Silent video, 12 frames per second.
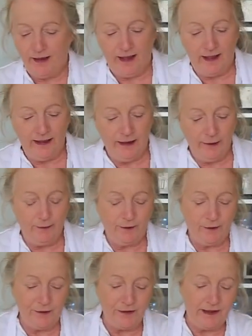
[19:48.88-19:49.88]
And here we're
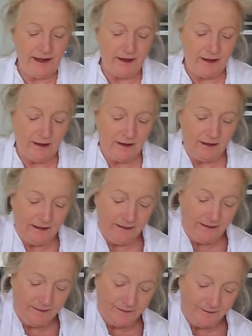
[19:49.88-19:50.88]
going to need our
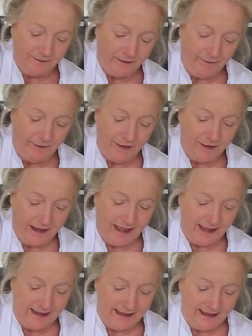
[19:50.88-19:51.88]
fish
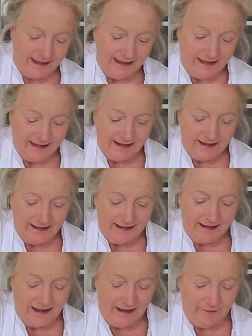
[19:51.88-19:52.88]
slice
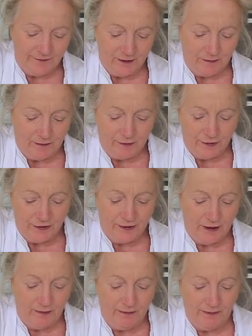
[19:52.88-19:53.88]
just to lift our
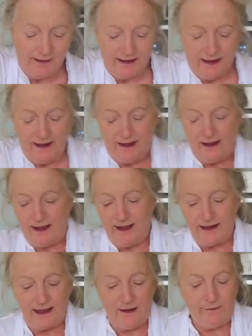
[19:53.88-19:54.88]
portion up.
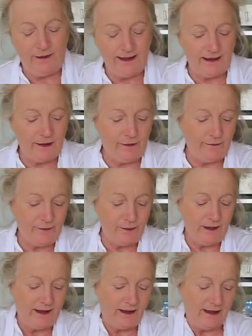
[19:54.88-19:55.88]
It's lovely served
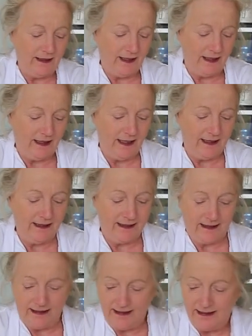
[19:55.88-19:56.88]
with a
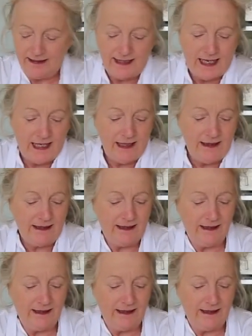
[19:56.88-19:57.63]
nice salad,